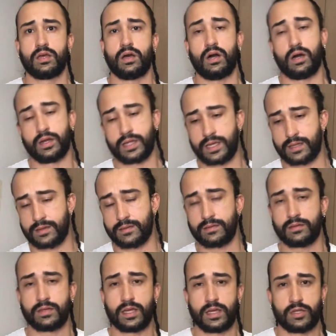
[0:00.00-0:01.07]
on it,
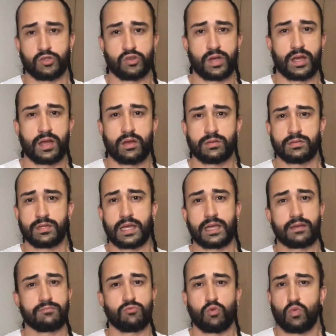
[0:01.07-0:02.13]
then try out like
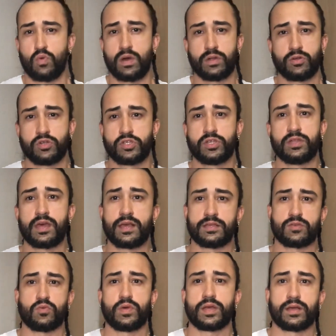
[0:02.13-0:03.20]
1 or 2 days a
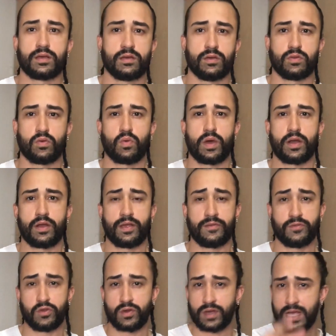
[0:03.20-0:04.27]
week on the water. If
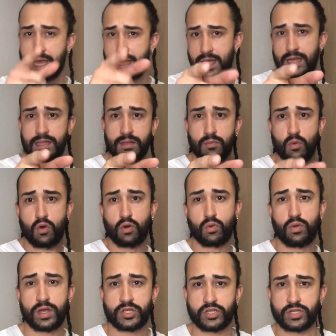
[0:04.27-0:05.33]
you got any more
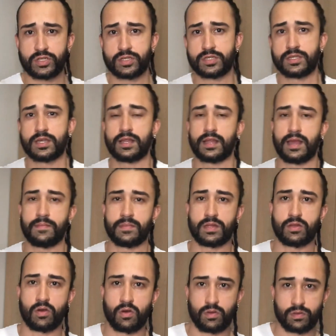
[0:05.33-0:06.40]
questions, let me
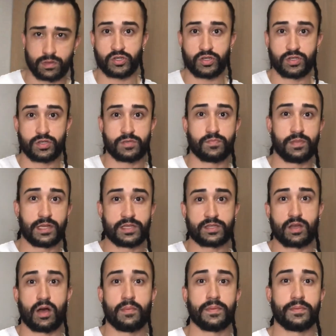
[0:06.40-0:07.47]
know. Please
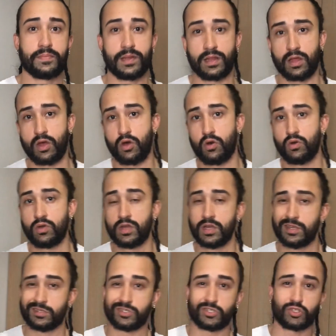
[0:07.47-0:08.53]
comment below,
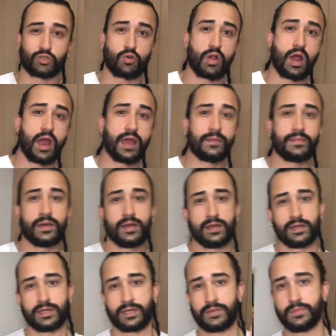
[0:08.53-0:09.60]
subscribe,
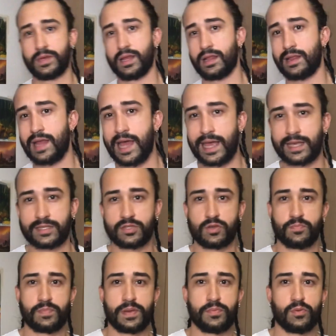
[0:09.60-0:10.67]
give me a like so
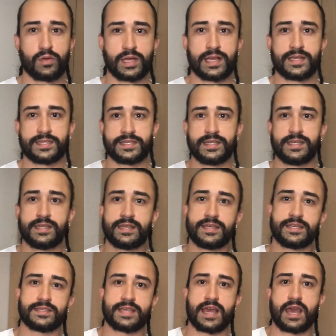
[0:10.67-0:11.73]
people can see
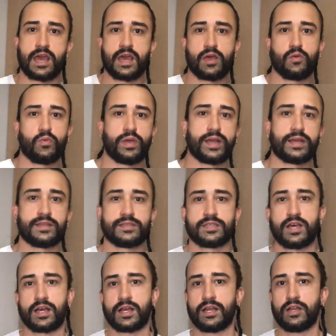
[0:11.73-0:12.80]
this and we can
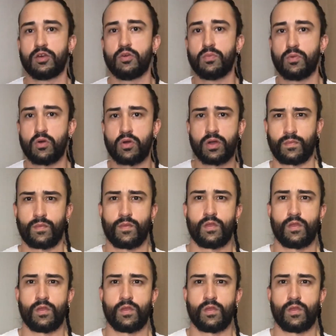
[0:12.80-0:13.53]
talk a little more.